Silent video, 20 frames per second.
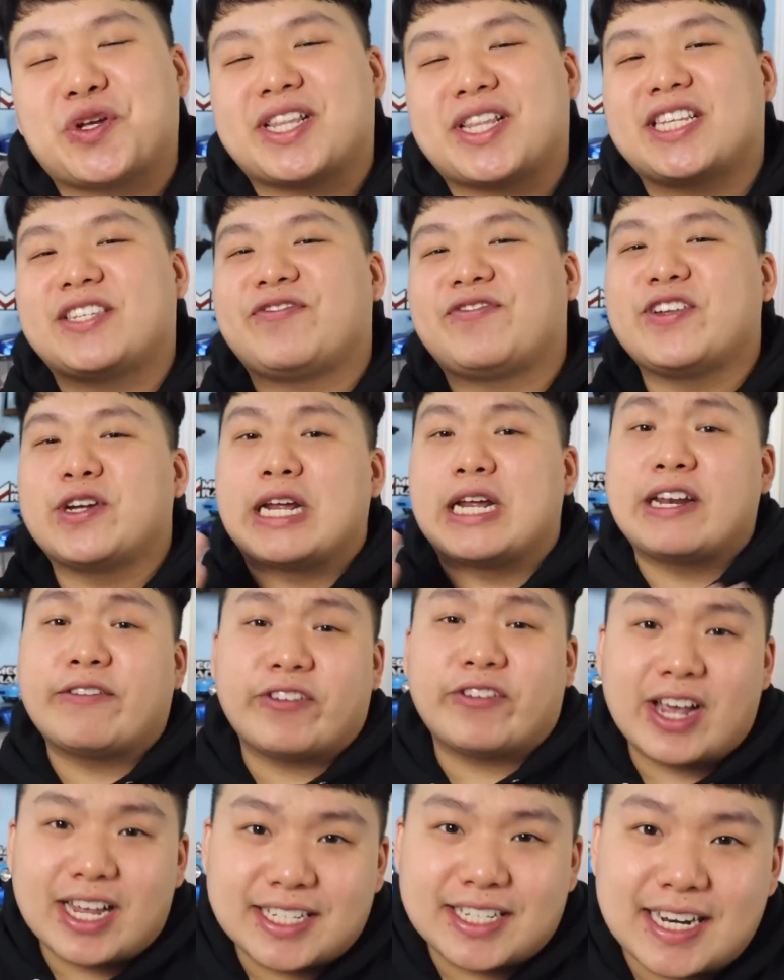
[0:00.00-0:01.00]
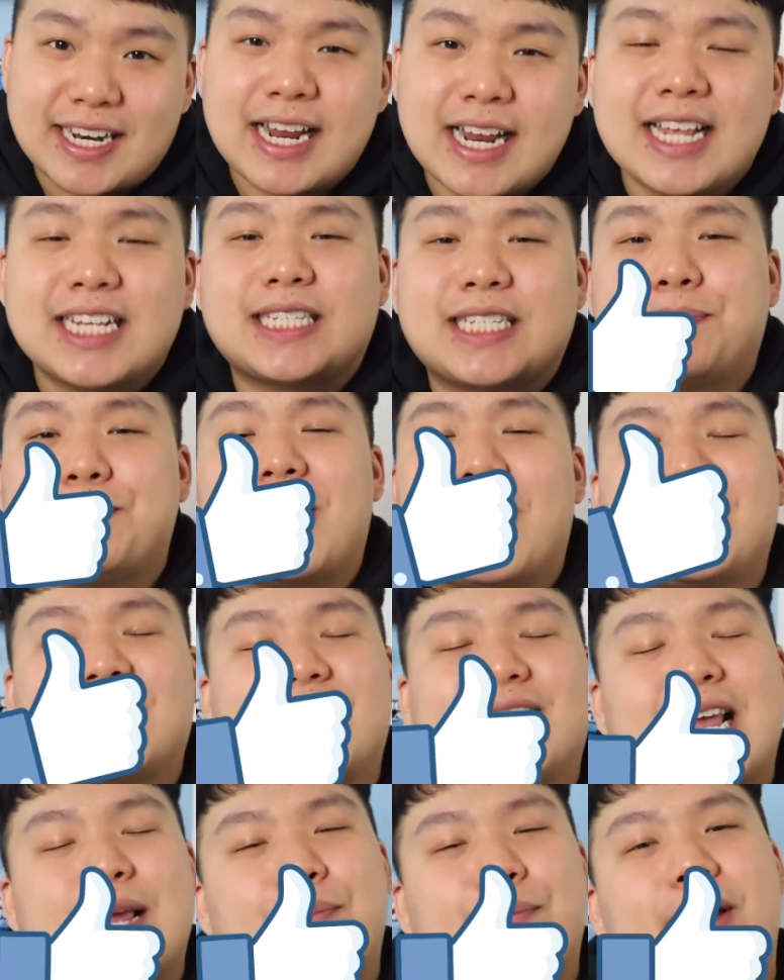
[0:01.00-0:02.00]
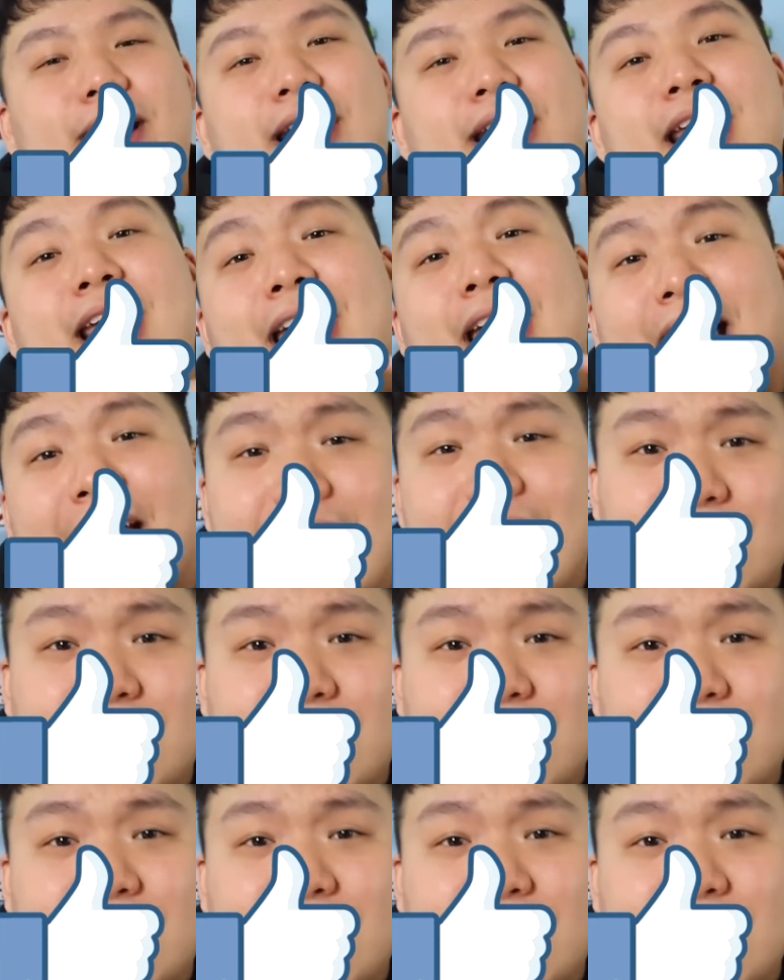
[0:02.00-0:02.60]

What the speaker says: this video. And if you guys did, smash the like button and